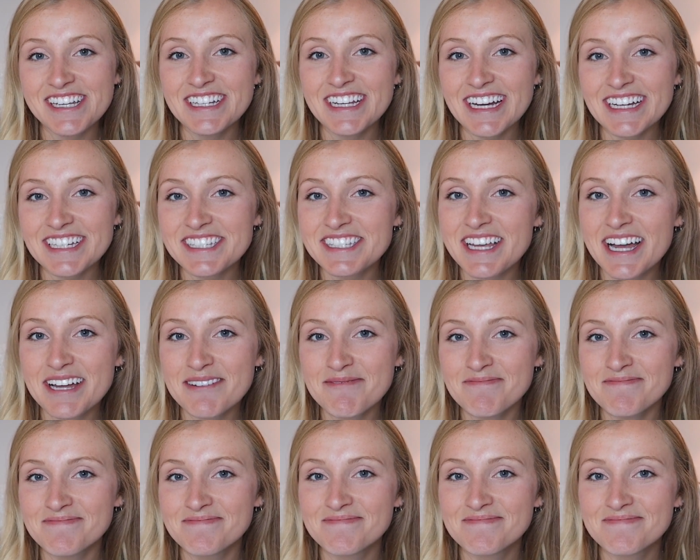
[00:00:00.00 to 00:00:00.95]
you next time.
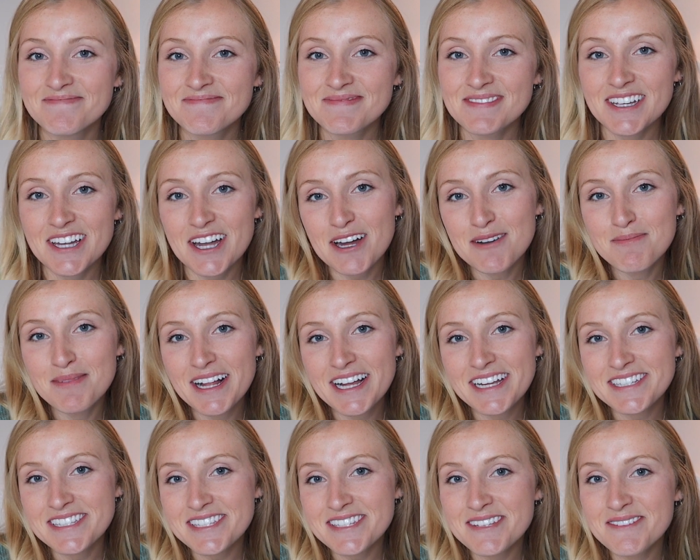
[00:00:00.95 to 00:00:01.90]
God
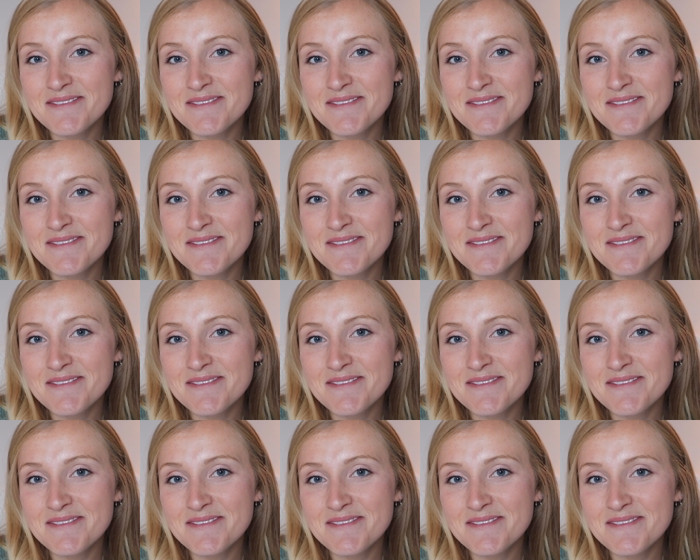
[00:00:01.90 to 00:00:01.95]
bless.